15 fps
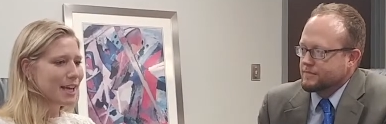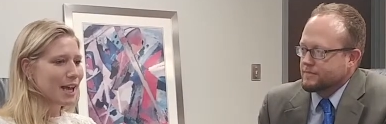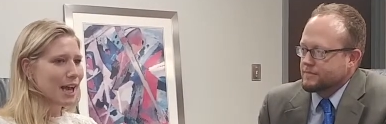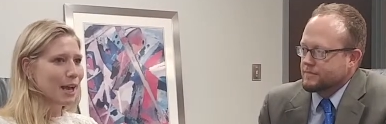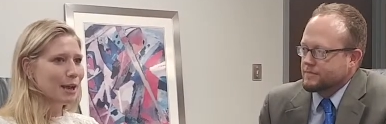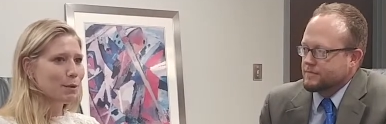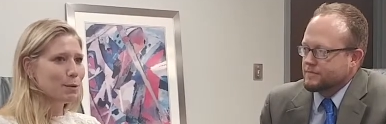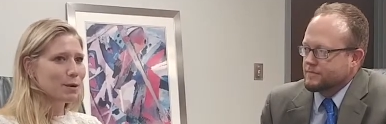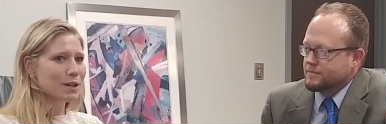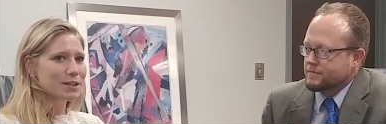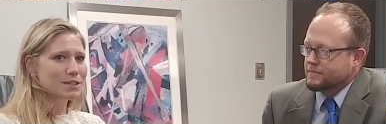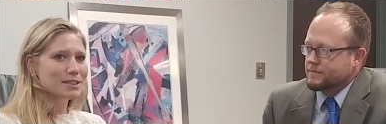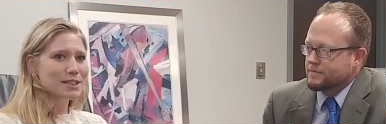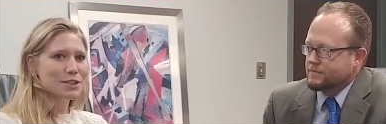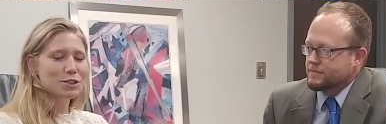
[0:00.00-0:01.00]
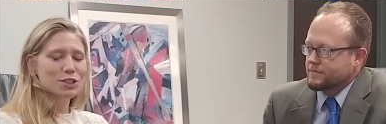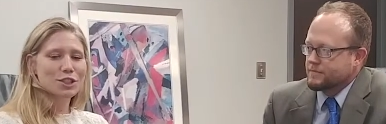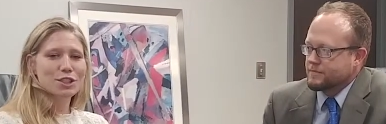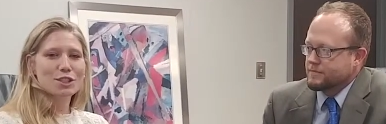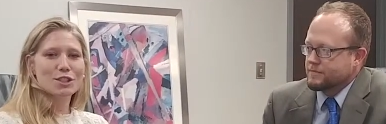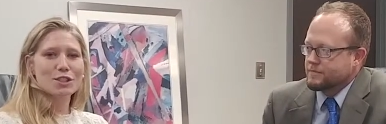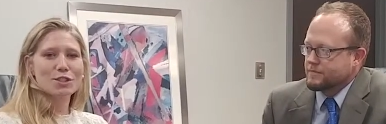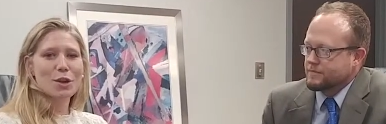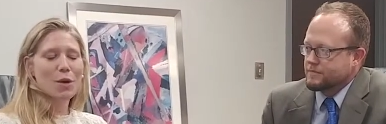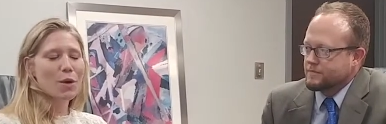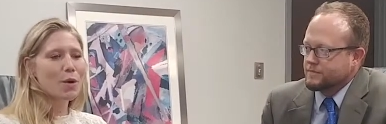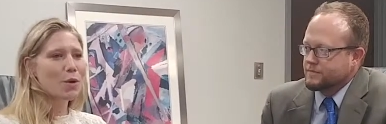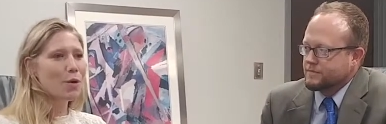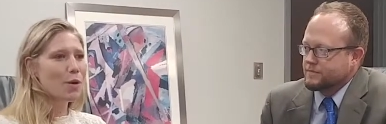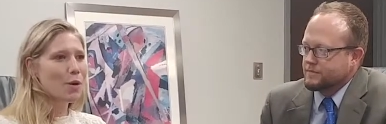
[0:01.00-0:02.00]
Speaker 1: I was just
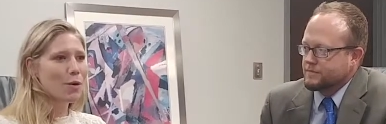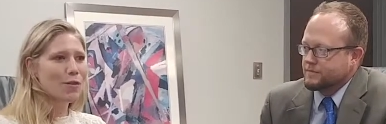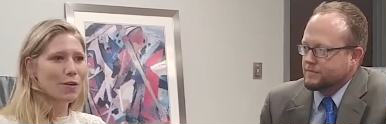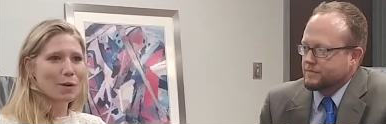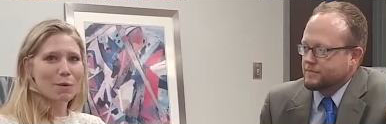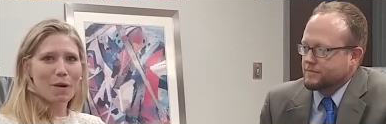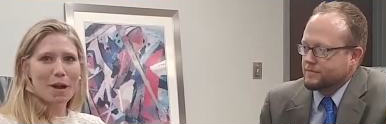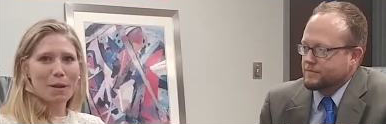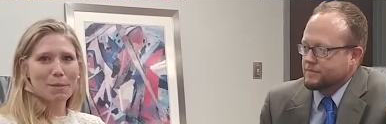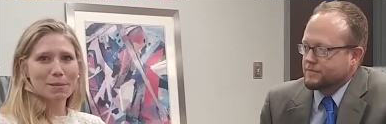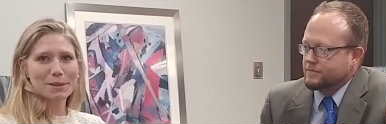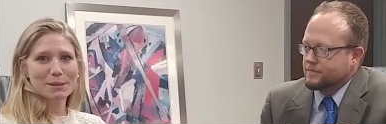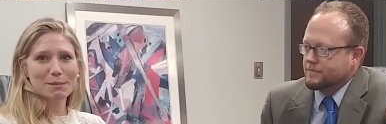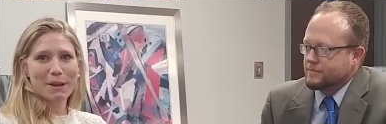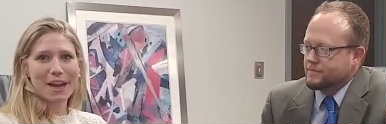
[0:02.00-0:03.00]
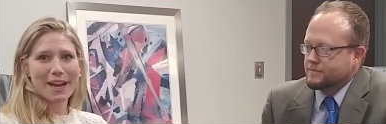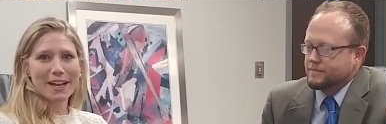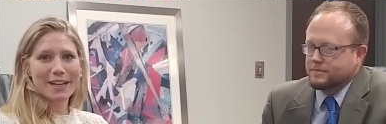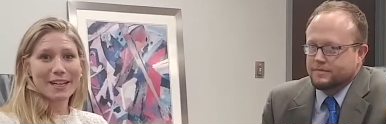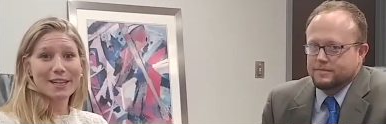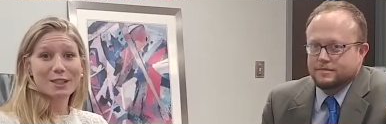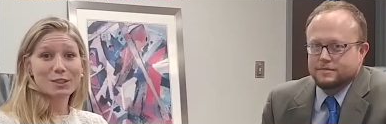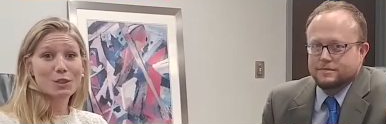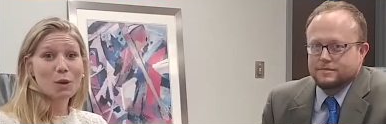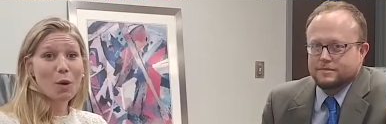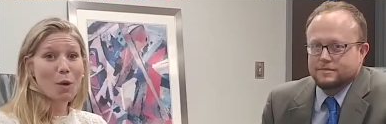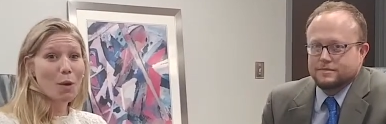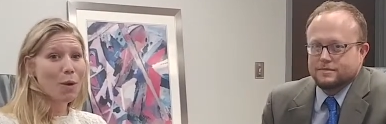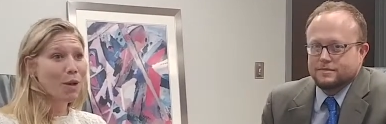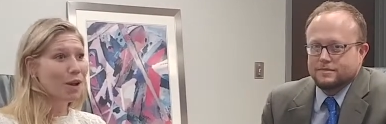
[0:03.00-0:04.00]
so overwhelmed by his
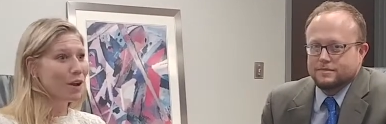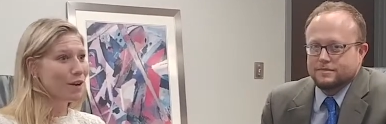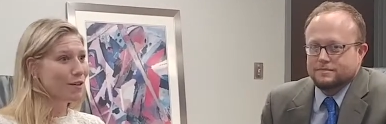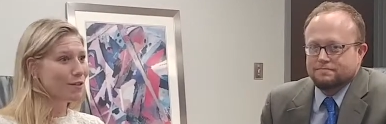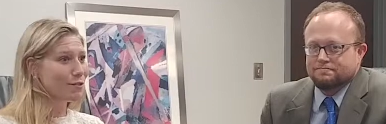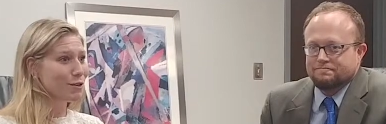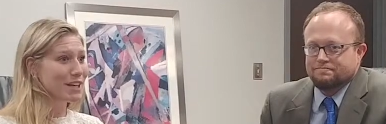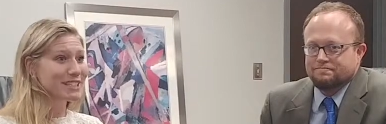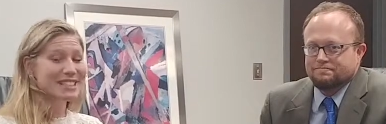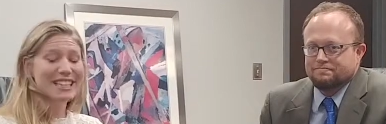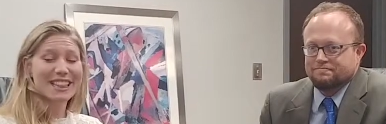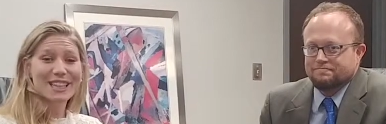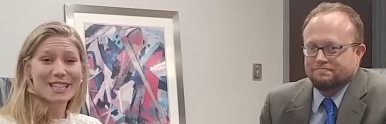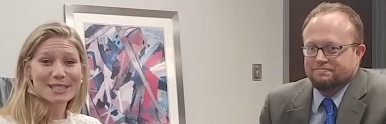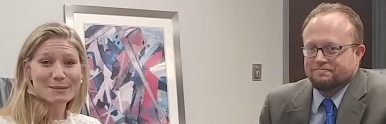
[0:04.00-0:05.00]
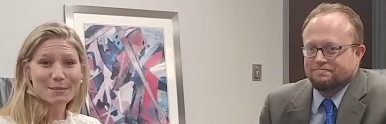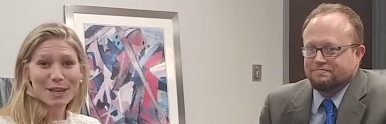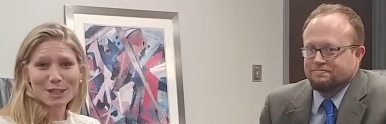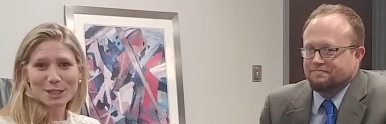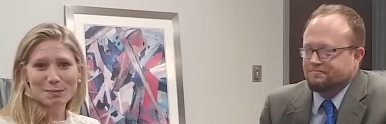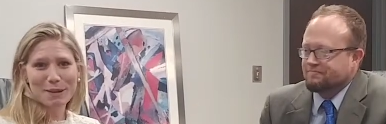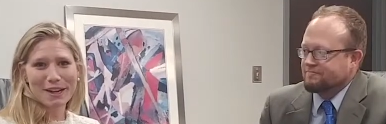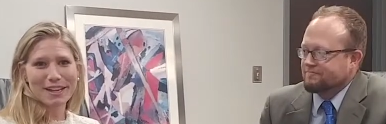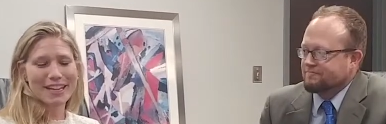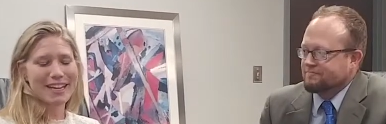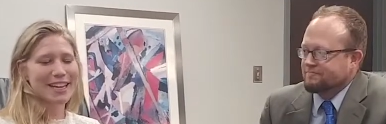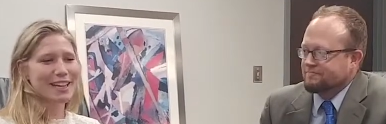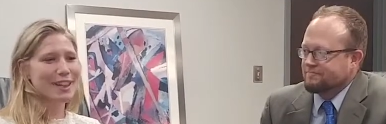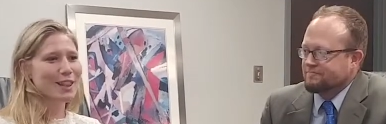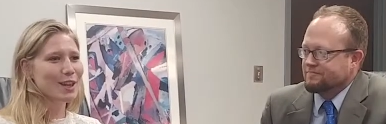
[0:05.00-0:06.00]
goal of raising this much
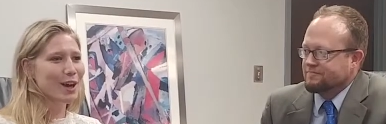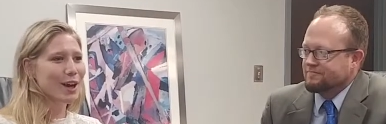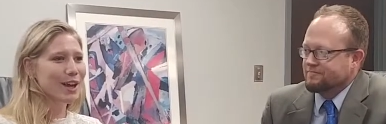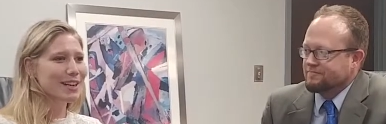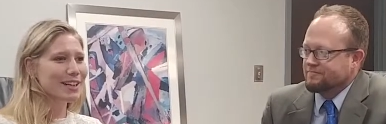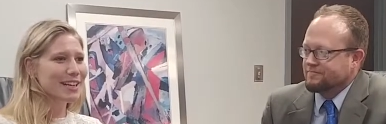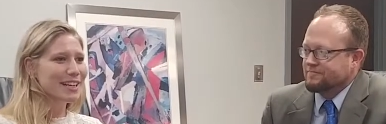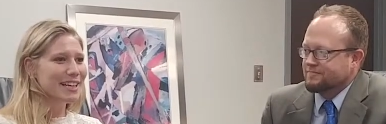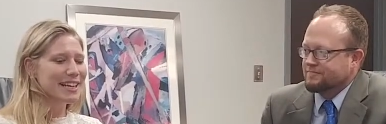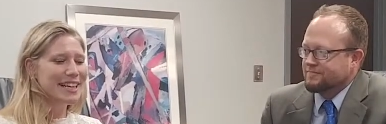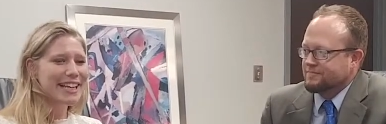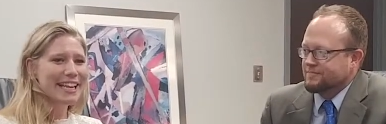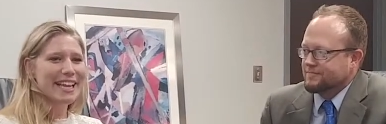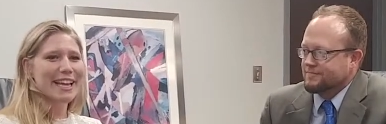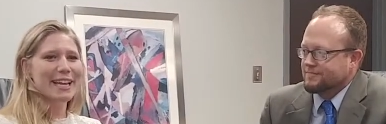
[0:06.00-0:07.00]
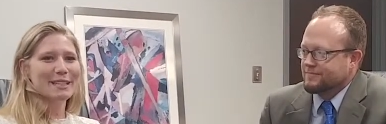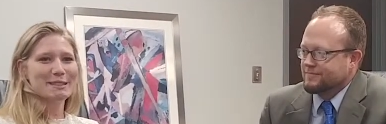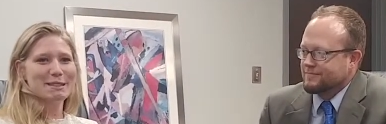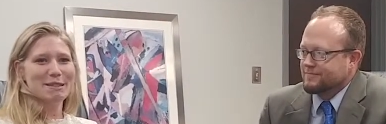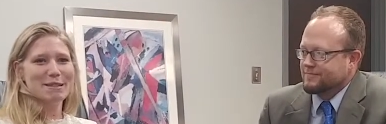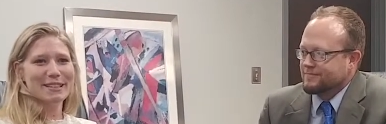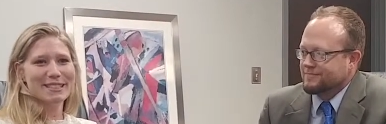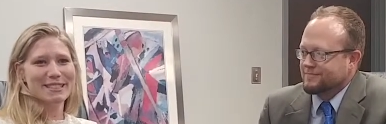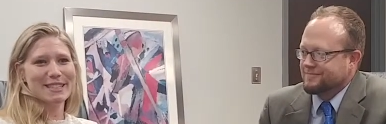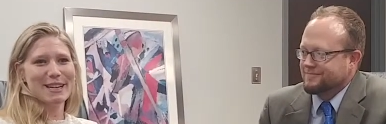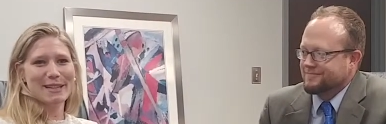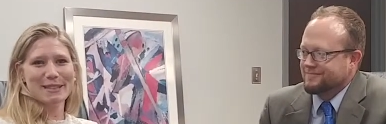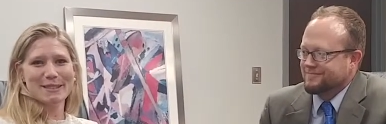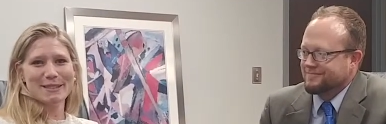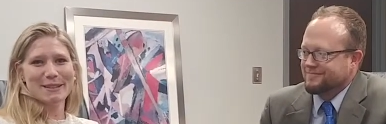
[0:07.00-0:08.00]
money, and thought he can't do this
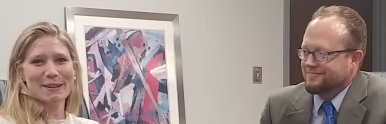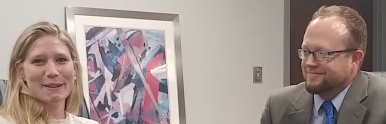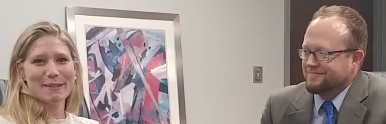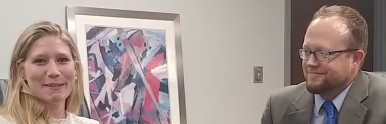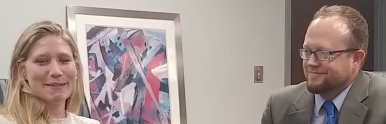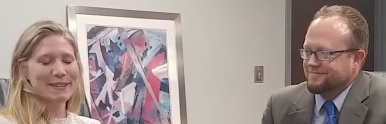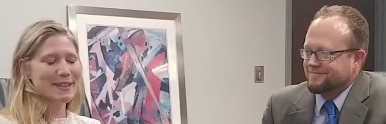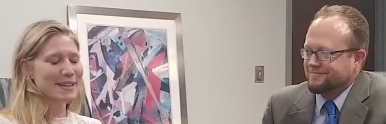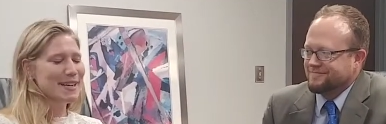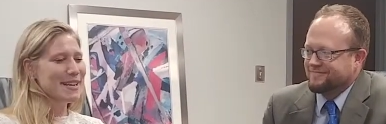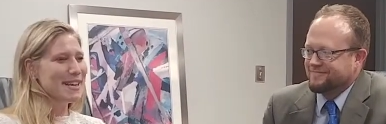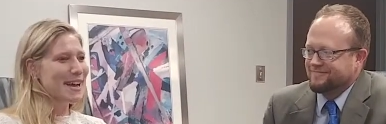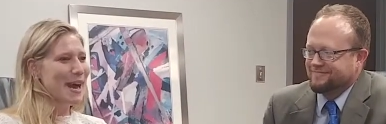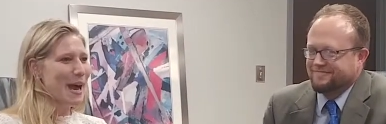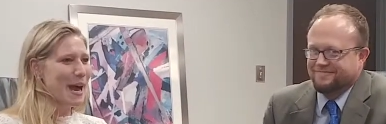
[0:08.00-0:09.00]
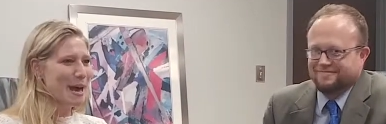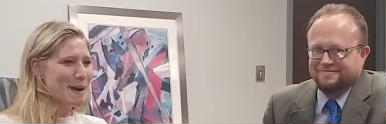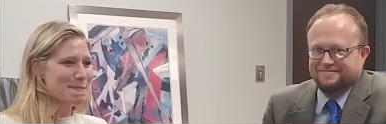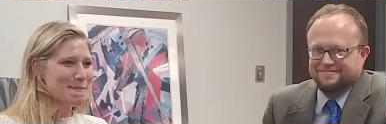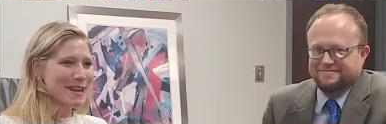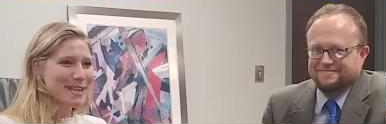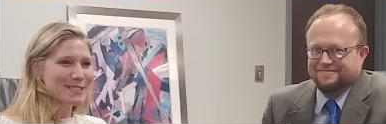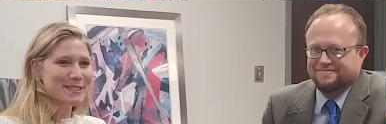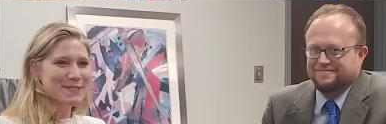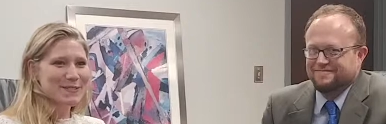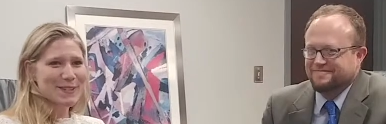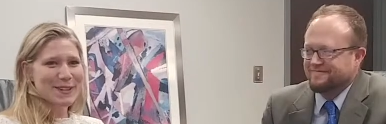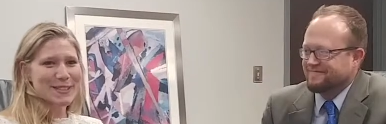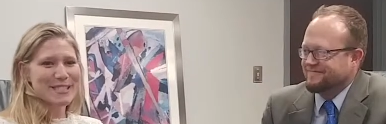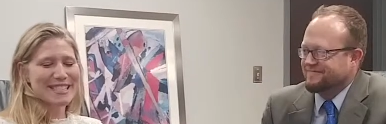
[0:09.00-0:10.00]
on his own. Um, as a
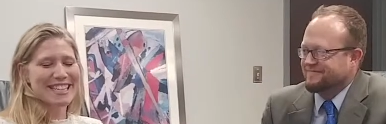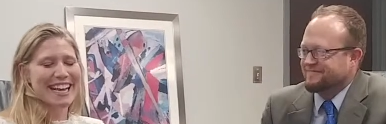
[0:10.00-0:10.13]
first